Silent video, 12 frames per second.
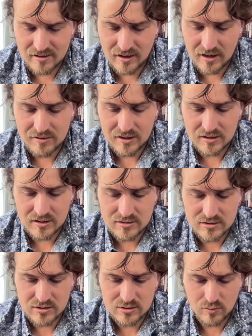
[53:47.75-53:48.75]
Yeah, I think it
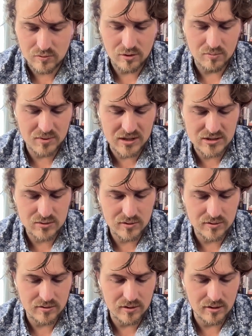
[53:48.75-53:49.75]
sort of competes
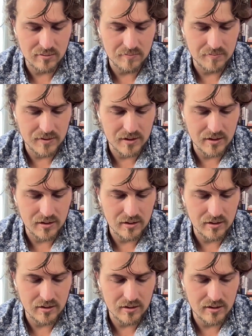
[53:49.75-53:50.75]
with
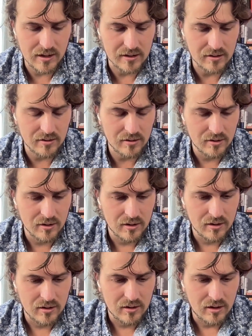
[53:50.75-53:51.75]
like
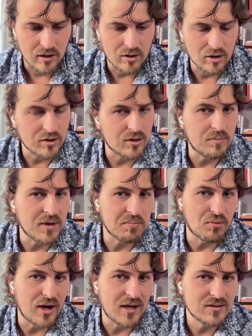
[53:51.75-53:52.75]
a lot of the big
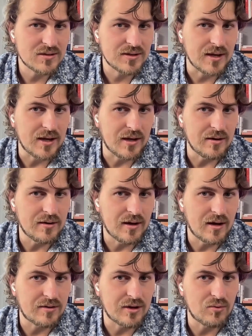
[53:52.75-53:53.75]
brands, and
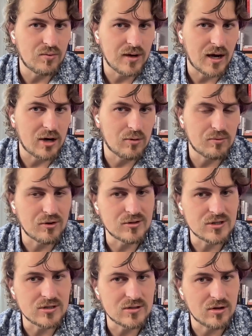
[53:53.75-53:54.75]
I think our
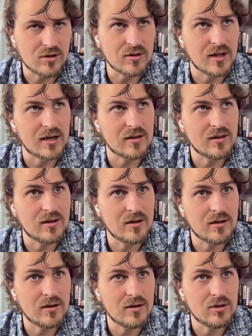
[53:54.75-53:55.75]
approach is on, like,
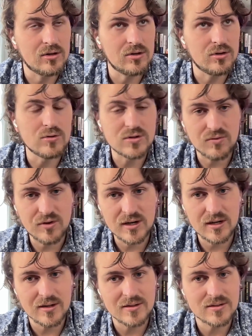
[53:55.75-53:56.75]
the user
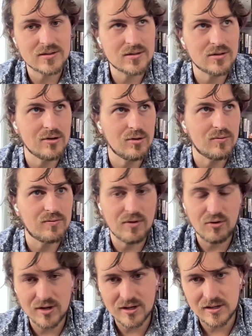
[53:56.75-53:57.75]
friendliness,
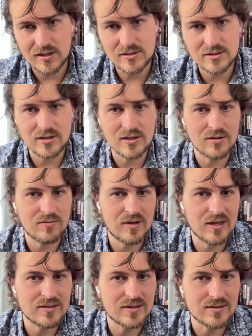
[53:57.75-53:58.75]
very clean
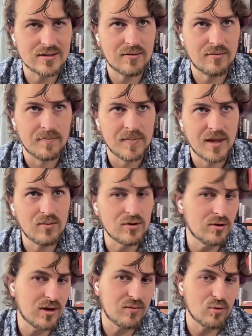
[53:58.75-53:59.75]
interface and stuff. We
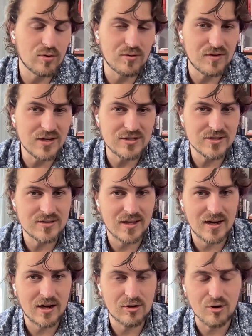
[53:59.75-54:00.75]
don't have all the features
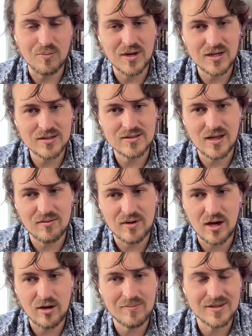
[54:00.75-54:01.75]
that our competitors have
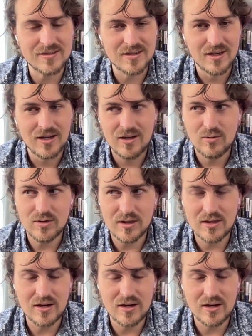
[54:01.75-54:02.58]
now, but within the